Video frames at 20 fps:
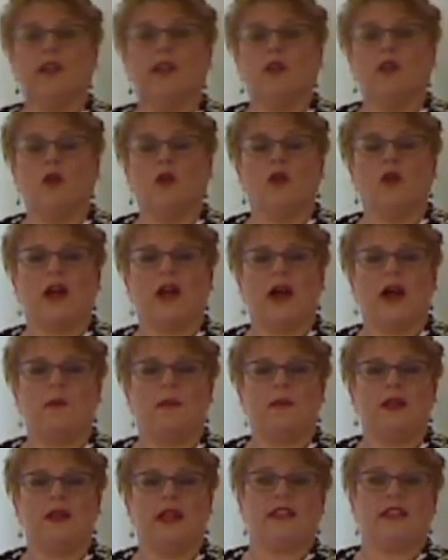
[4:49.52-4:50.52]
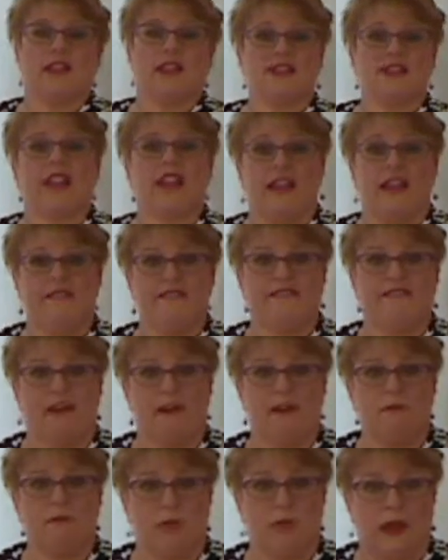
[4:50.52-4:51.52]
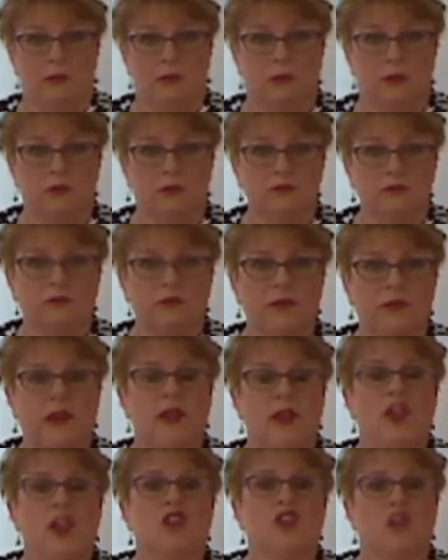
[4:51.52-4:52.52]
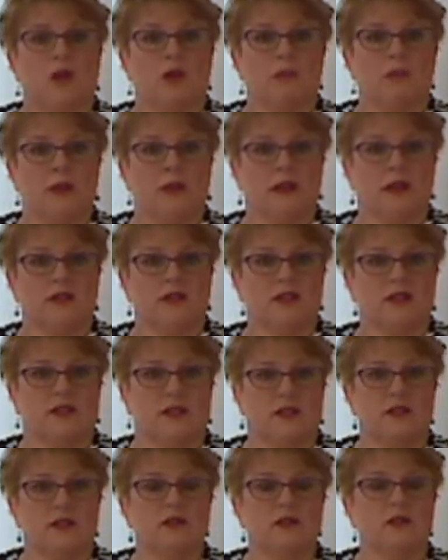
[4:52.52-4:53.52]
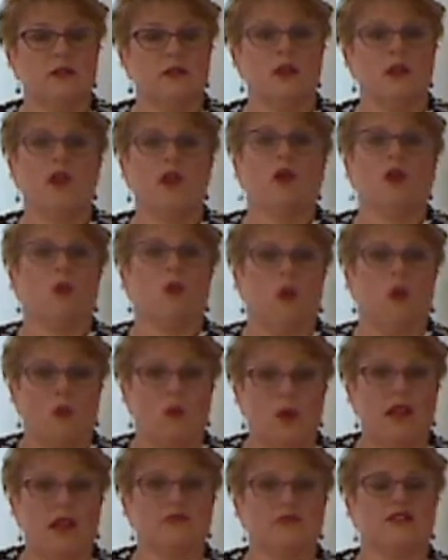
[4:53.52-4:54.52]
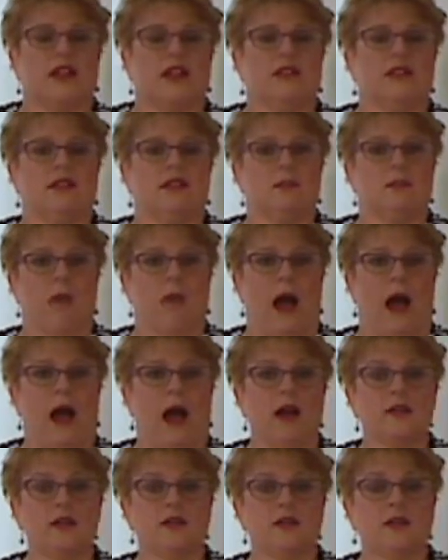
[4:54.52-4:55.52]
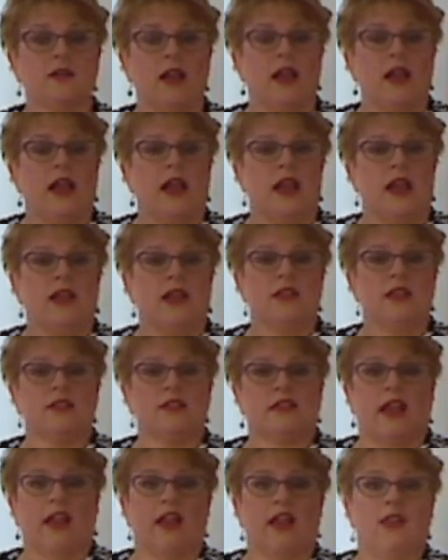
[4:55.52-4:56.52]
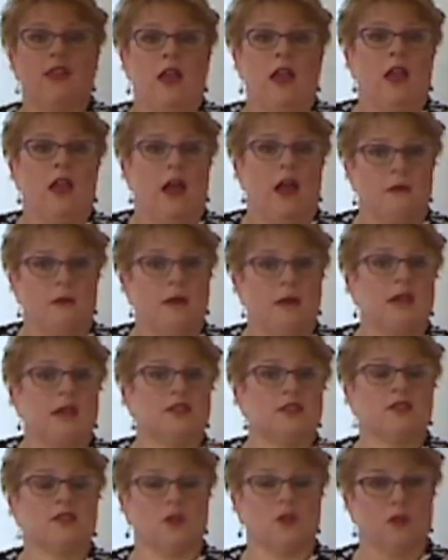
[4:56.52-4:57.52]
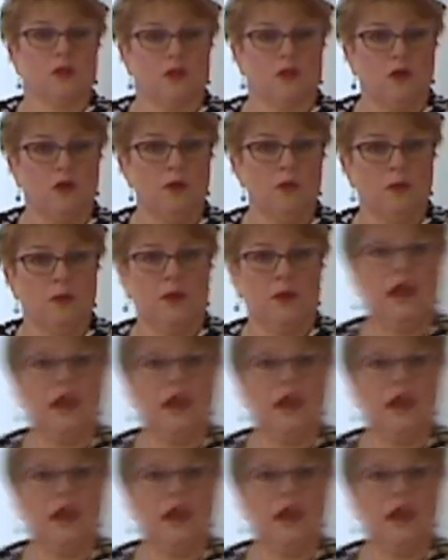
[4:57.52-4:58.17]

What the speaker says: your company does have 5 people, don't be concerned. What we have done in the past is that amongst the group,